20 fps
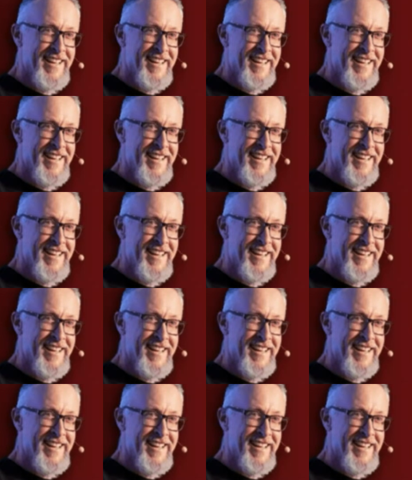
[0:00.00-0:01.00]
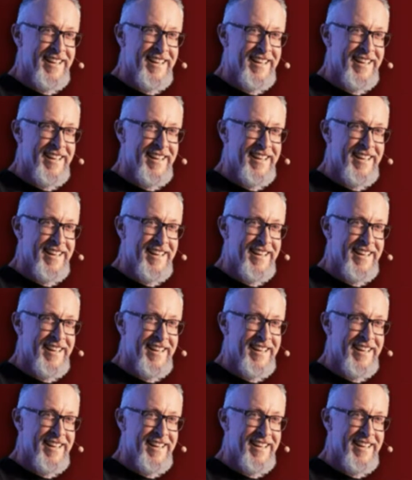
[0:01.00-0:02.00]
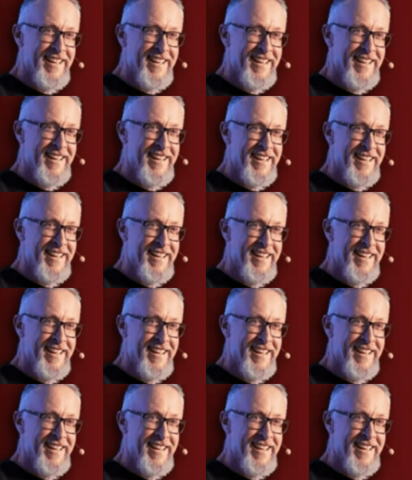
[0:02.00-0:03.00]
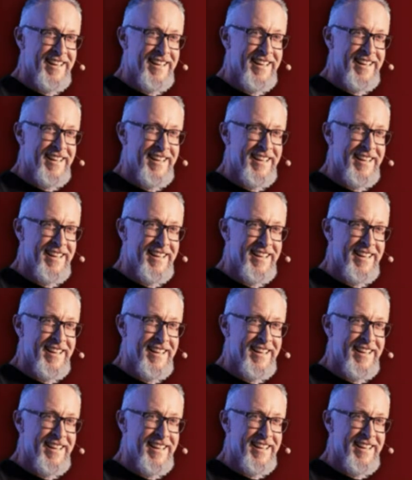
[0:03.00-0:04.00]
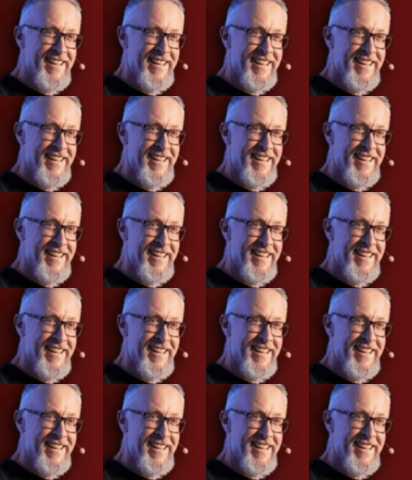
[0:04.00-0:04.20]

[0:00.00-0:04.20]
No words are spoken by the person on screen.